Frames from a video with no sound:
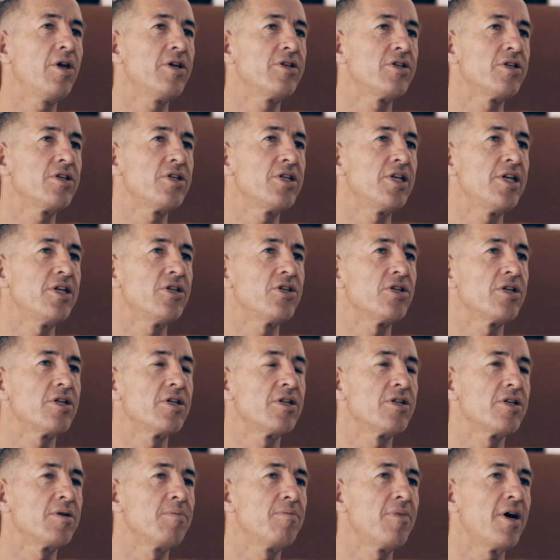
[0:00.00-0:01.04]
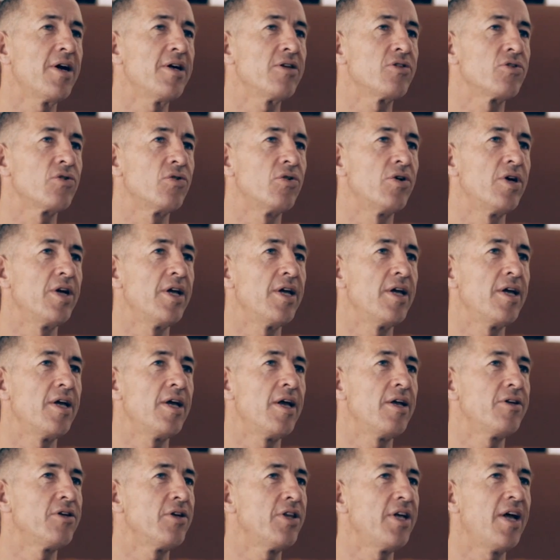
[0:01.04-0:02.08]
is the teachings in Mysore?
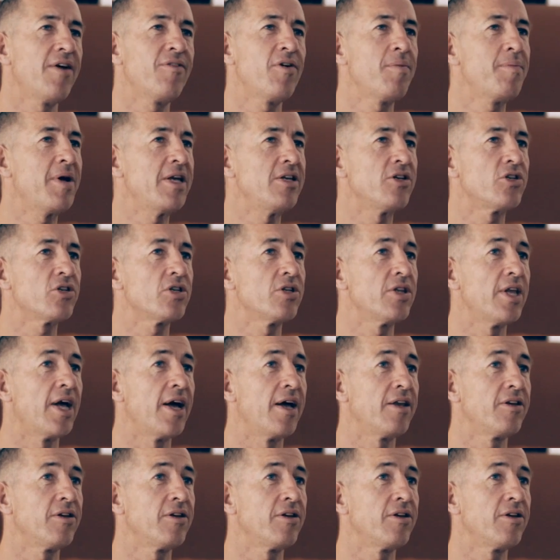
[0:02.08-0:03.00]
Do they ever mention that?